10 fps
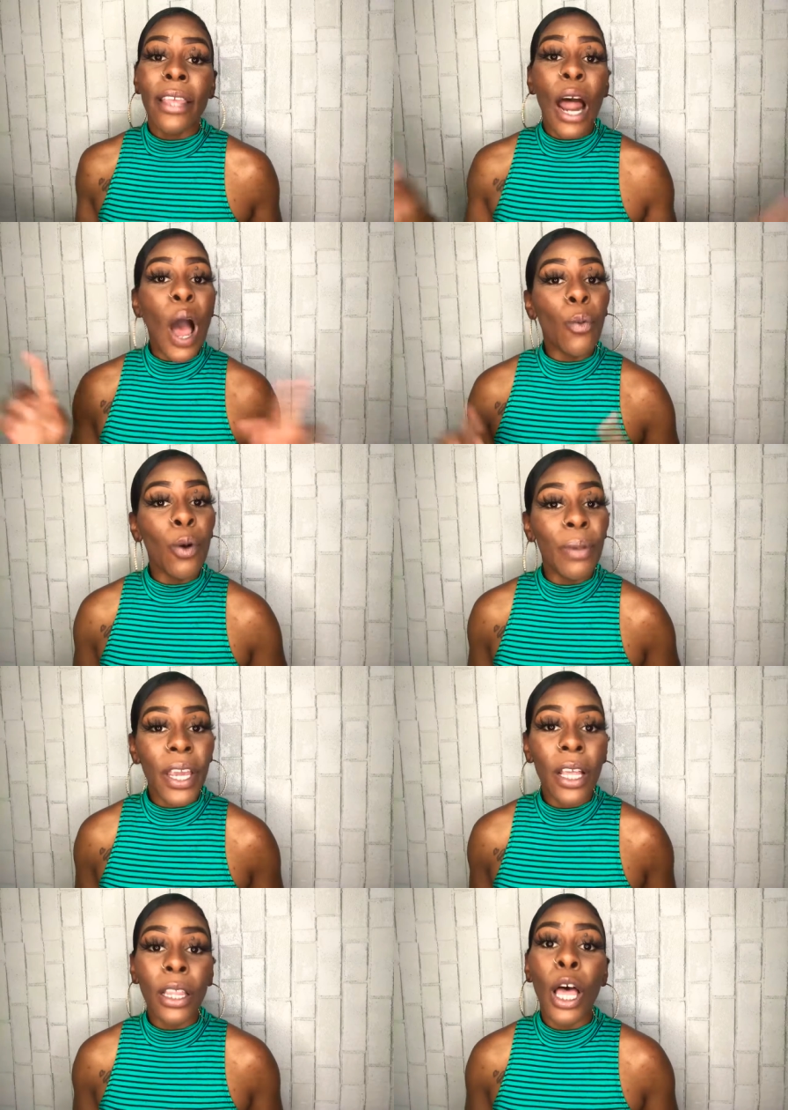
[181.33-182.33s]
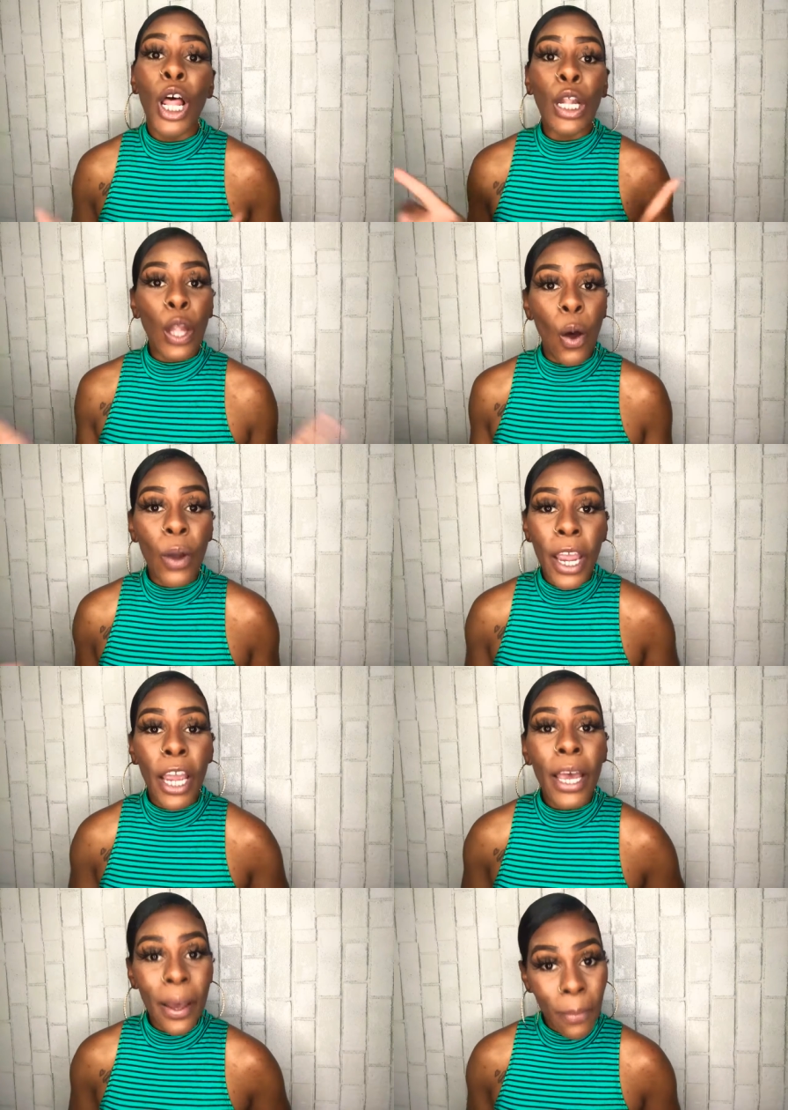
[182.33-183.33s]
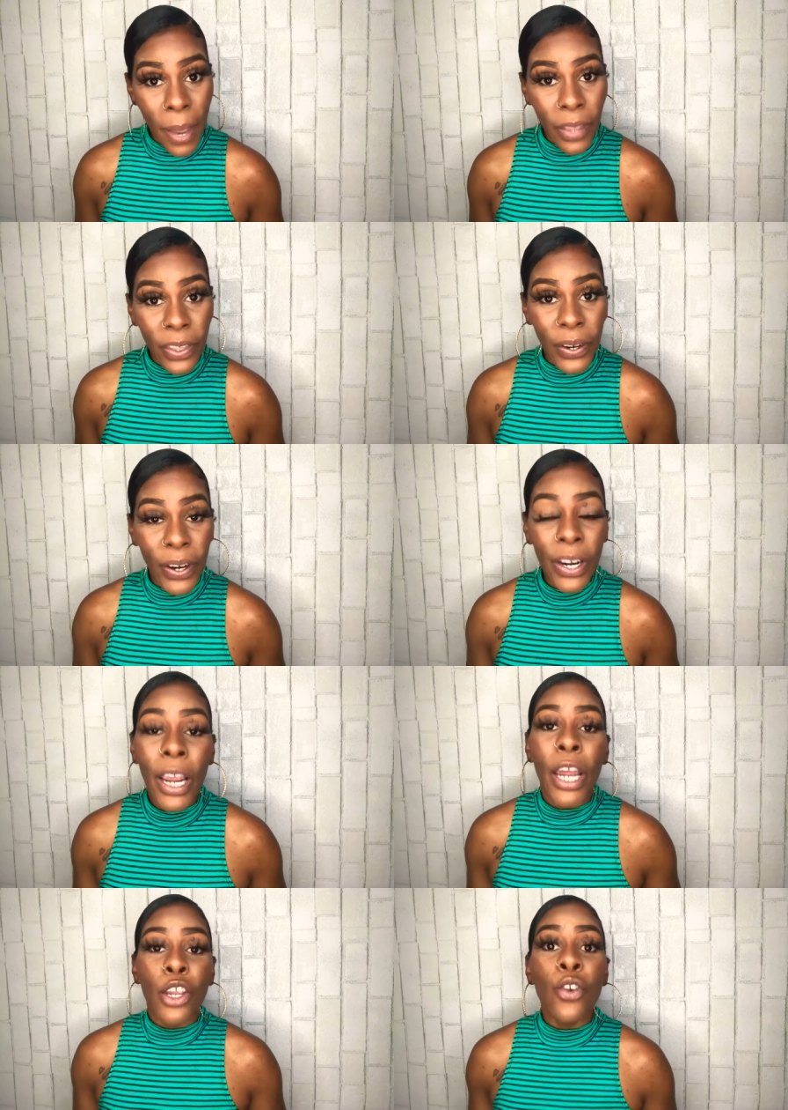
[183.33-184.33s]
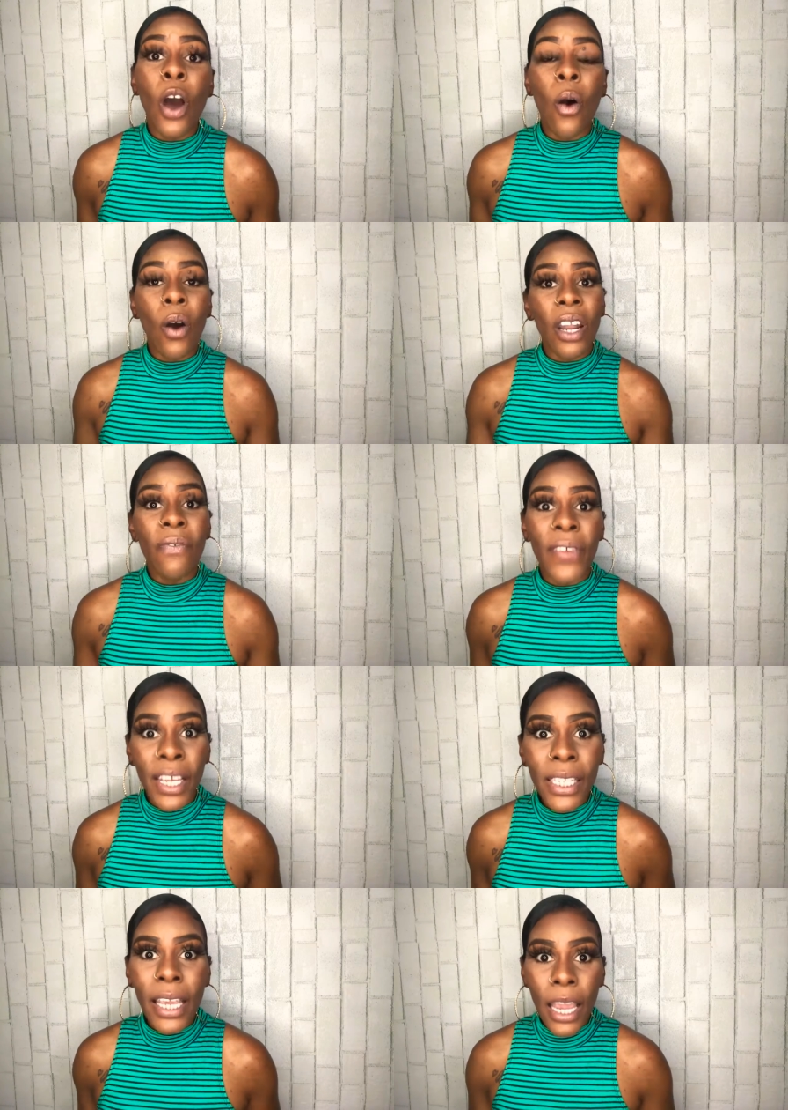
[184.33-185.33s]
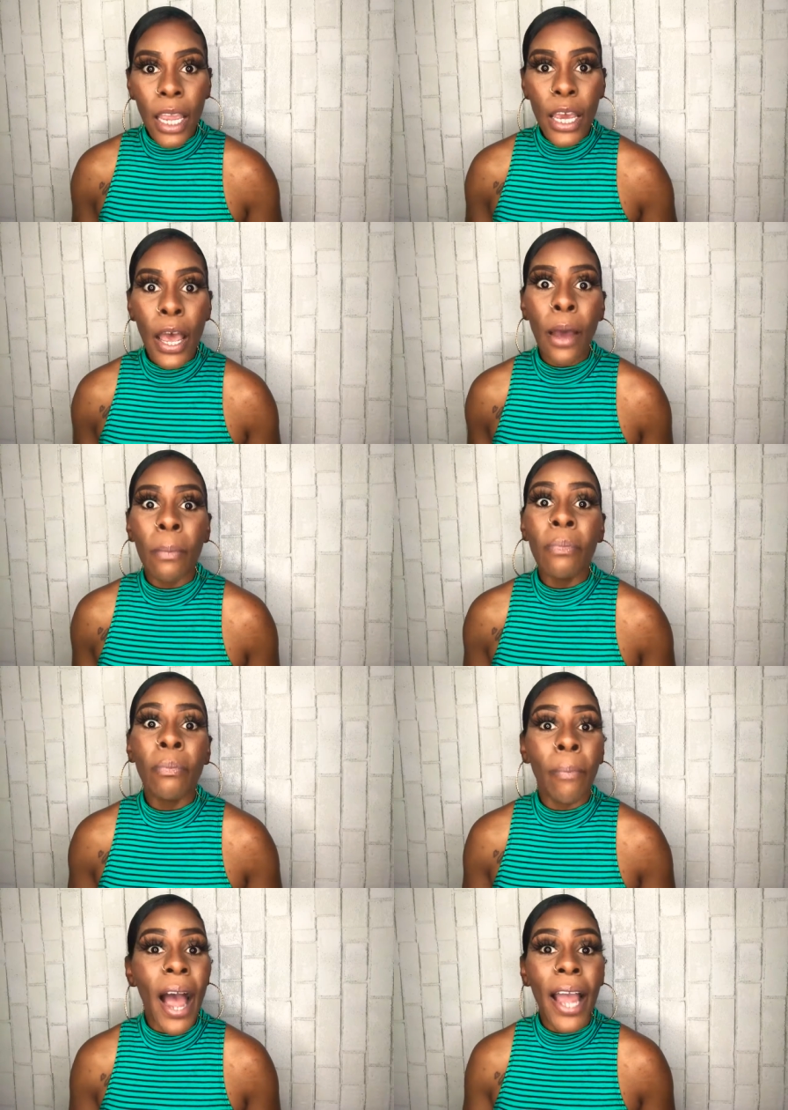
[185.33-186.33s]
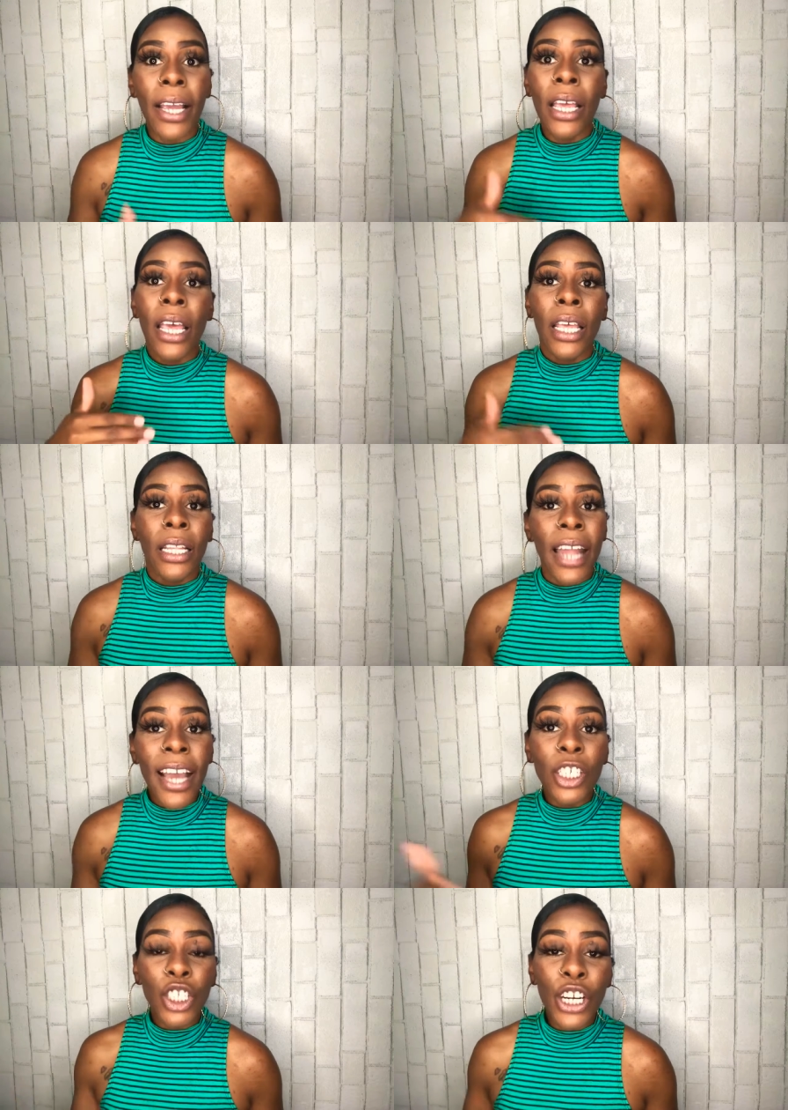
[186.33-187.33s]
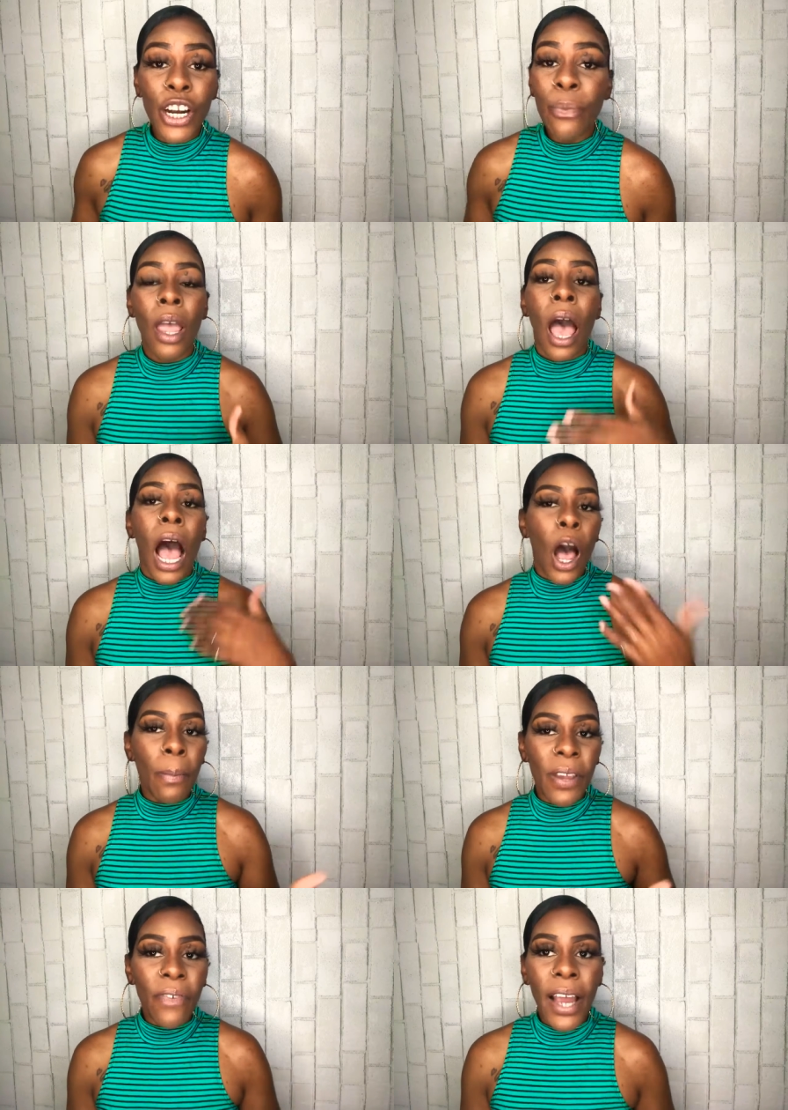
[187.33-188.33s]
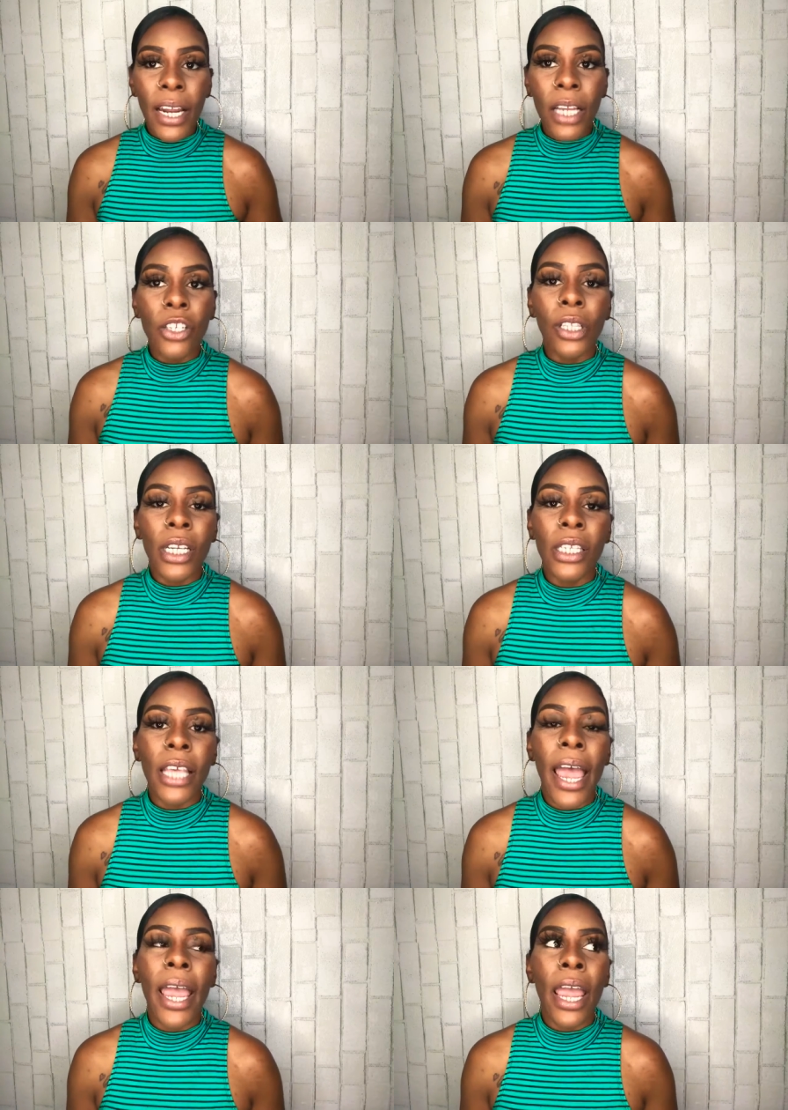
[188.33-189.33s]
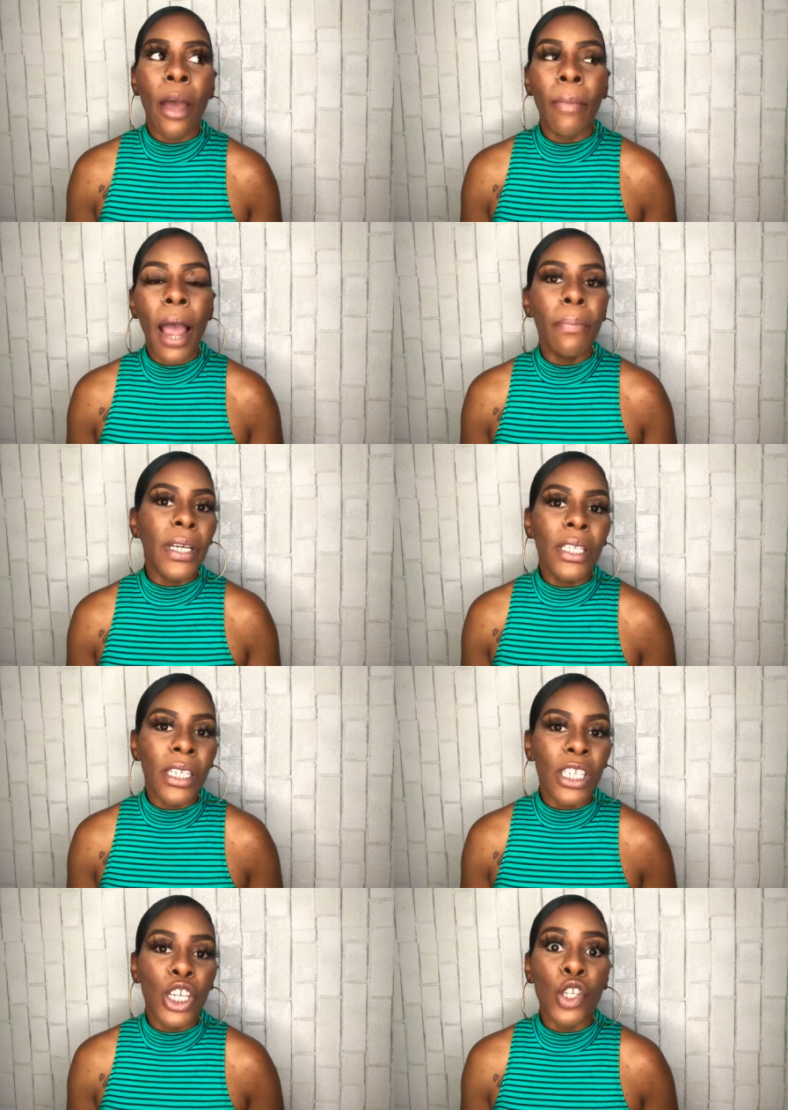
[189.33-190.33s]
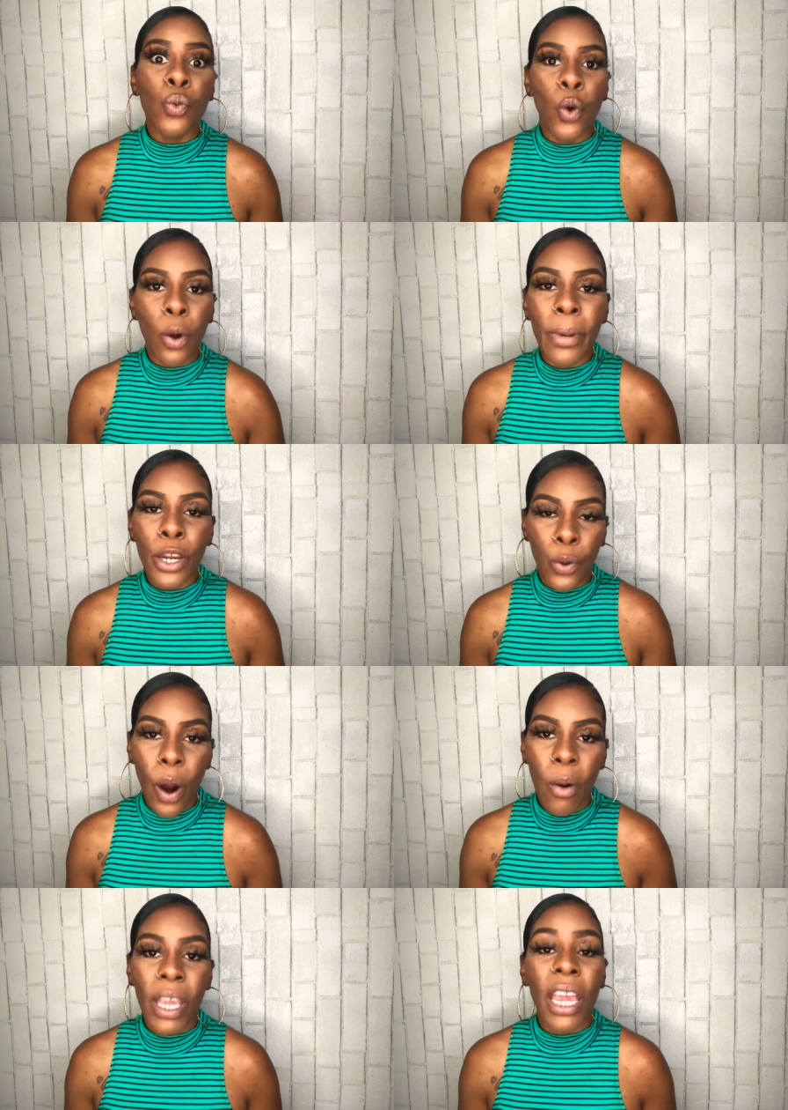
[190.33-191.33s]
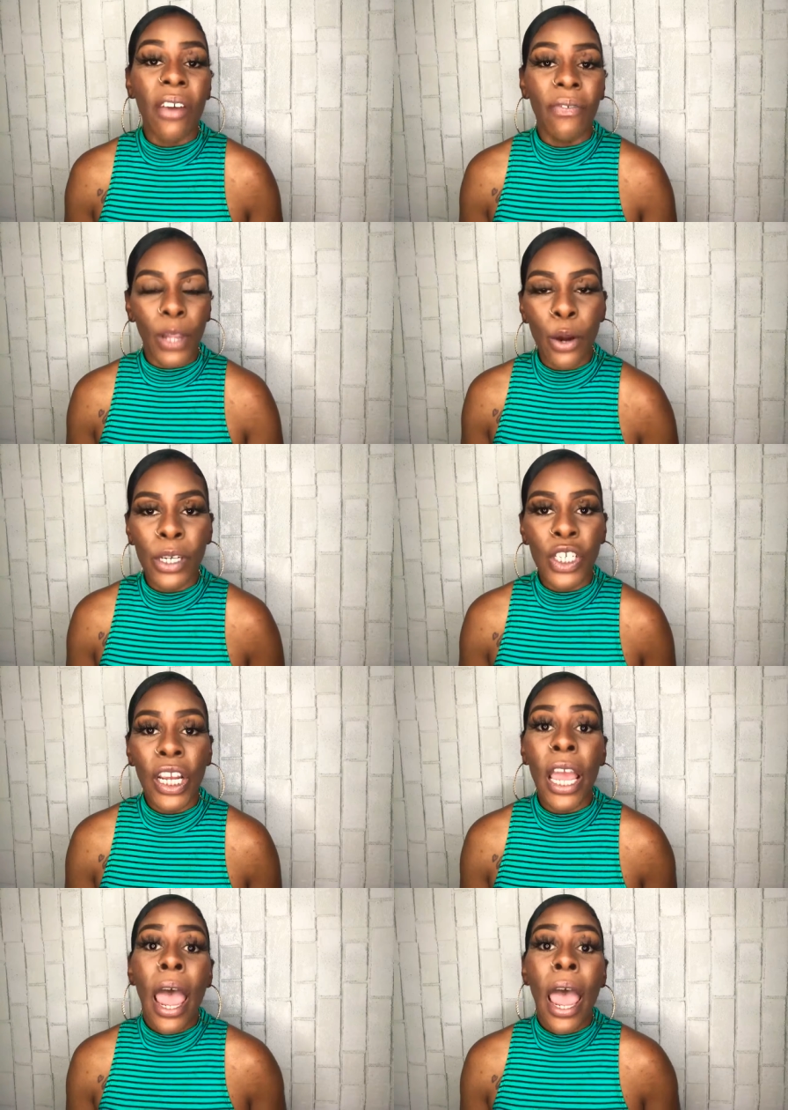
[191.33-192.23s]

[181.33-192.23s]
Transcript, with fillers: that I will be a low income mother, you know, on a fixed income by Next year, I'll be financially set and my businesses will be growing and flourishing.